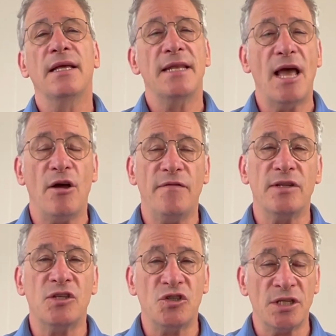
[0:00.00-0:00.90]
Now, if
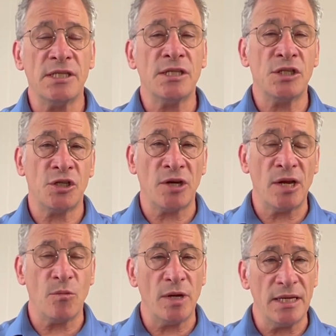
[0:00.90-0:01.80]
it's just a
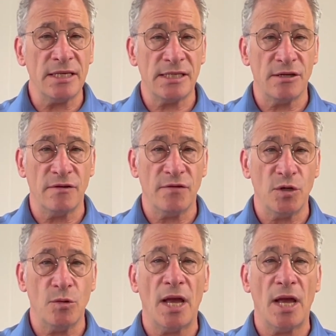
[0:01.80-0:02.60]
straight witness interview